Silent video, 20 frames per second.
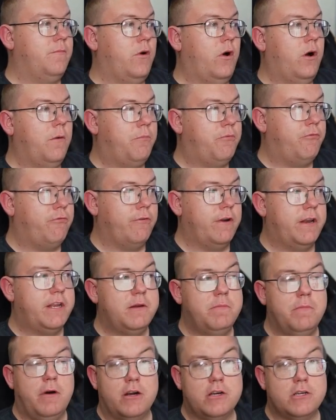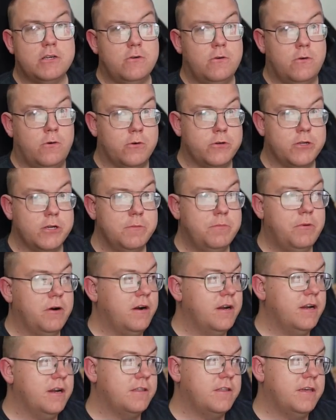Pretty much auto buy,
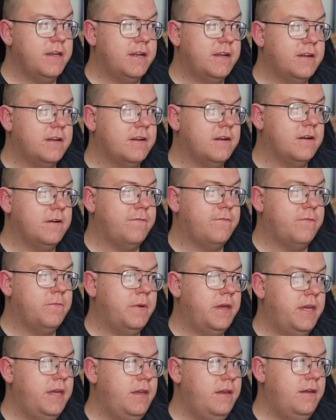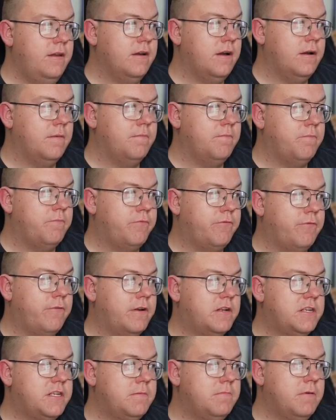I think. For me, I'm
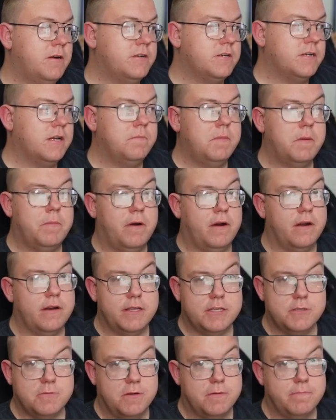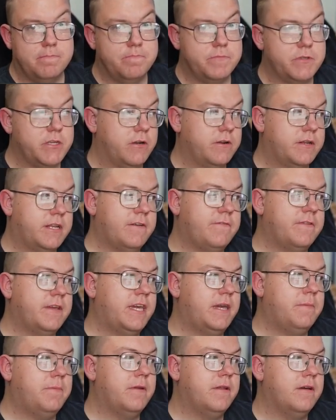pretty much going to be buying this one. So definitely
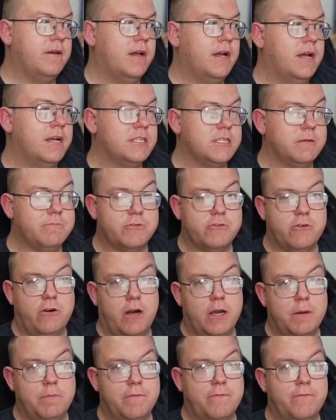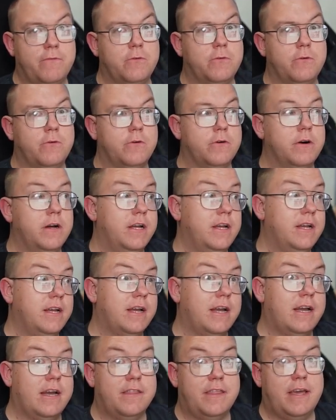keep an subscribe for
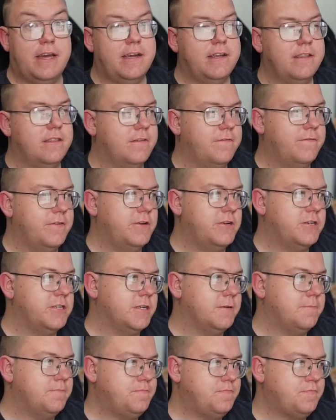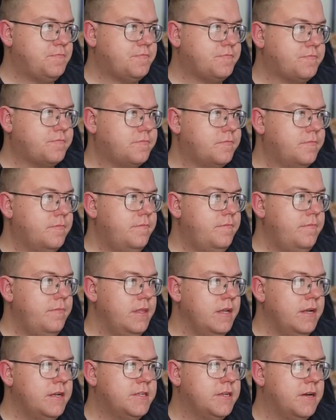that in the future.
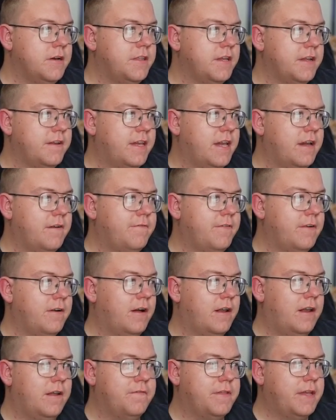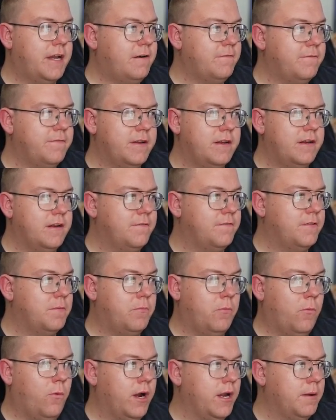So I think, yeah, I love the outfit, love the
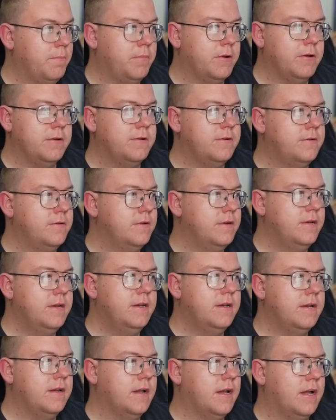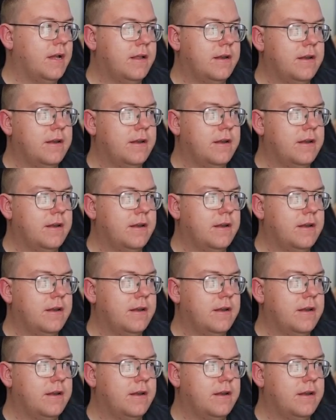white and blue, love the